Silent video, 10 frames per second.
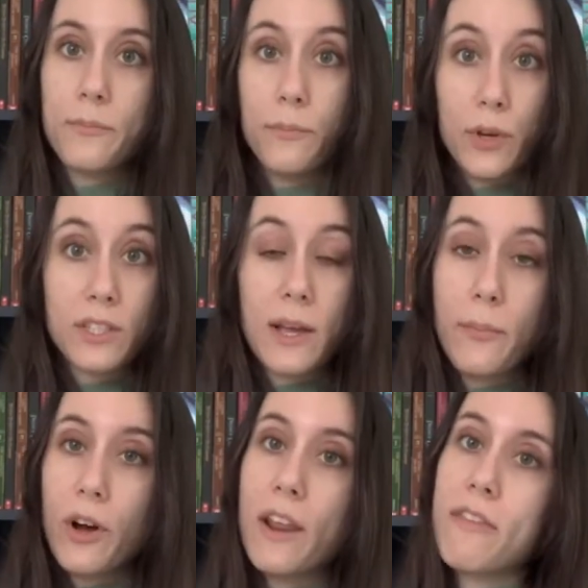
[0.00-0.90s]
books I
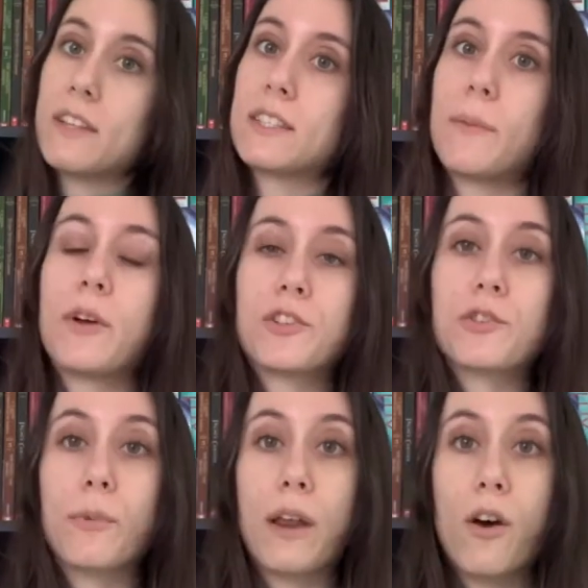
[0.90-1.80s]
bought and then some I just
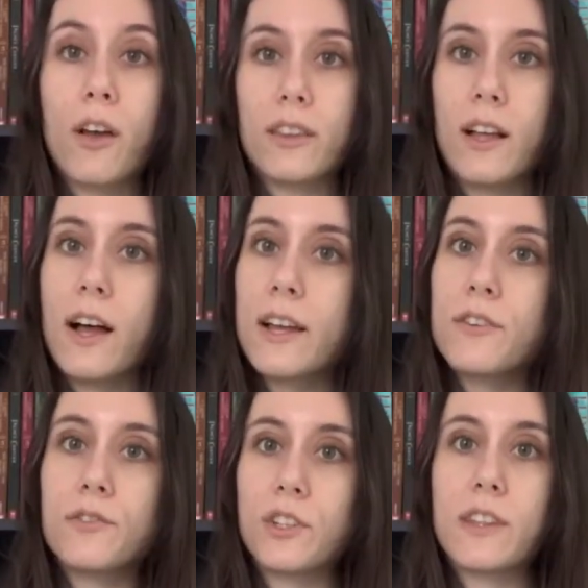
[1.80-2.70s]
read online,
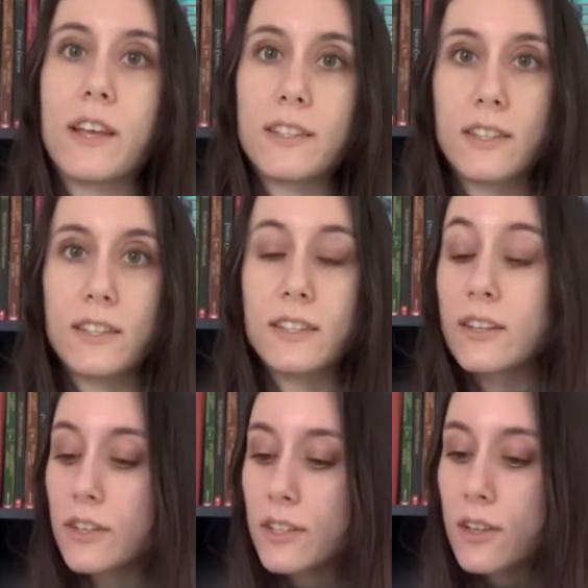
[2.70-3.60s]
usually the ends of the
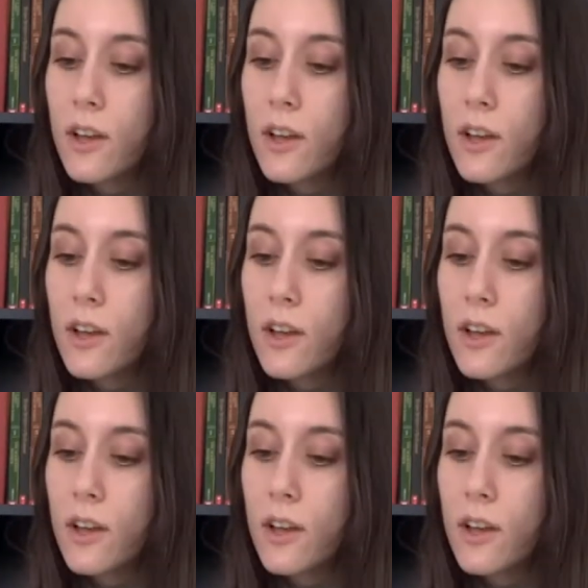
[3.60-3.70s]
series.